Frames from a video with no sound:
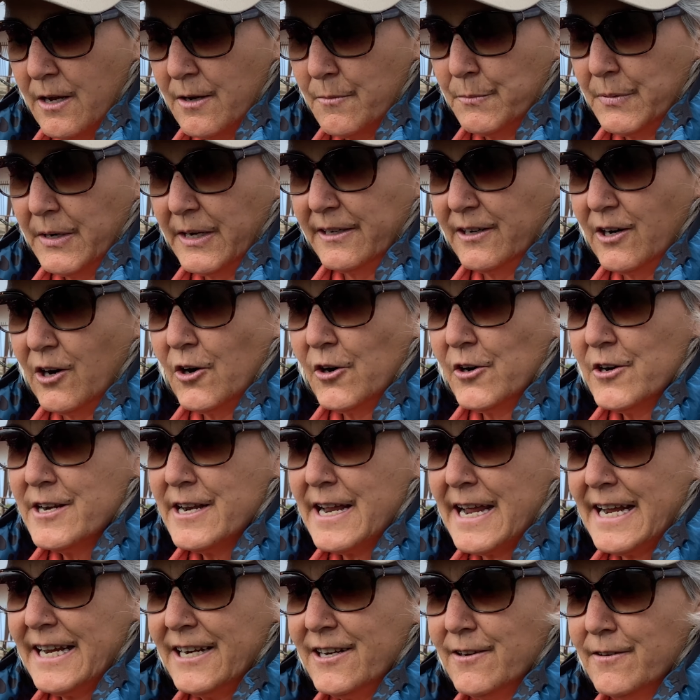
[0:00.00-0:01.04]
But our
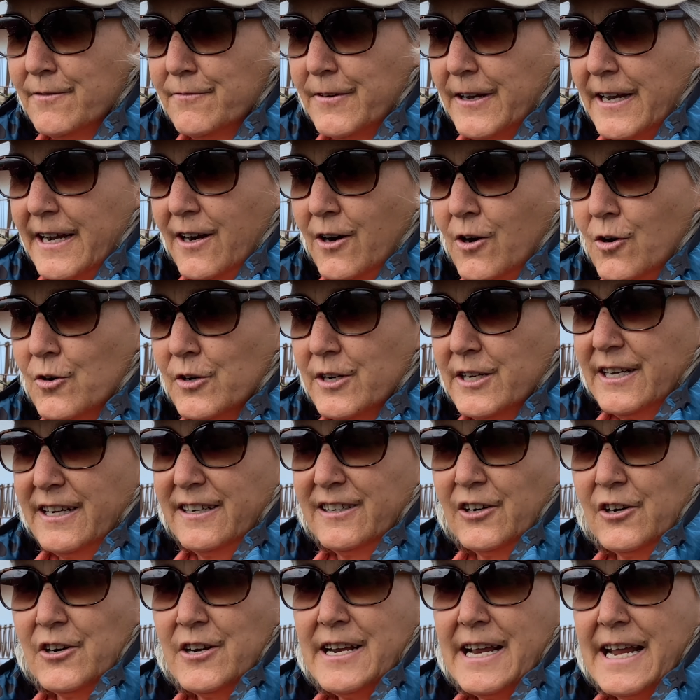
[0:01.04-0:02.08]
native elk and
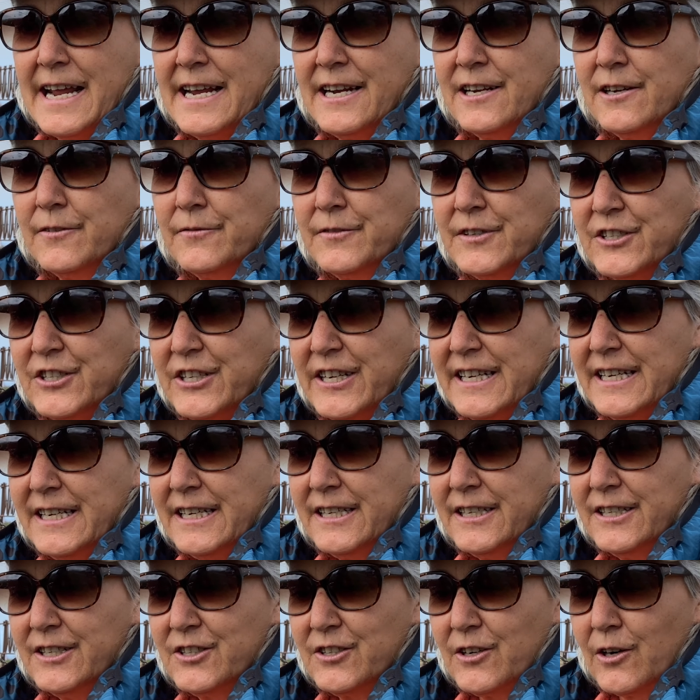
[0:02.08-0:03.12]
our native
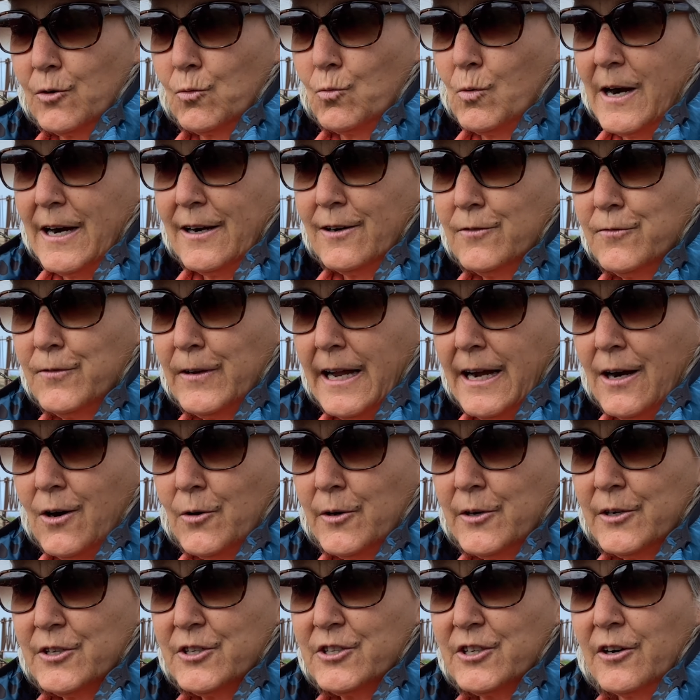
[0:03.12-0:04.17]
seeds, our
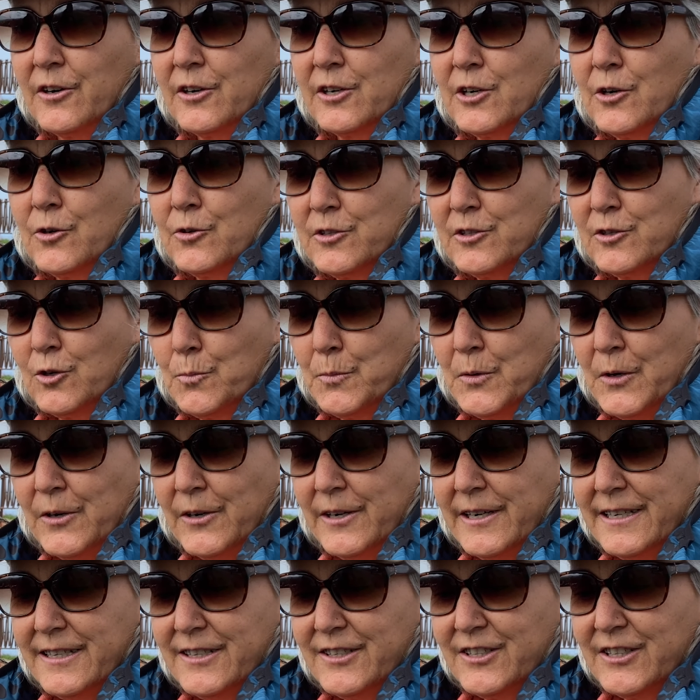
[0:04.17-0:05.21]
wildflowers, our coastal
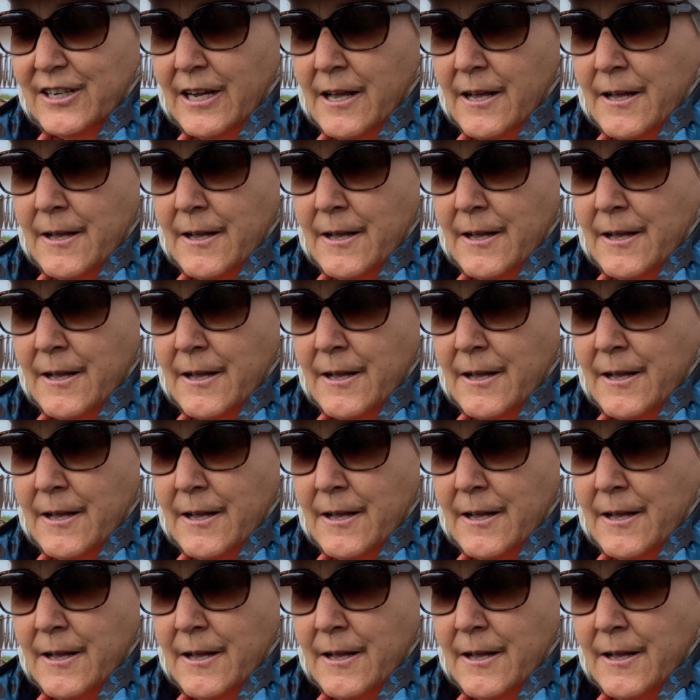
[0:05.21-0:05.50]
prairies,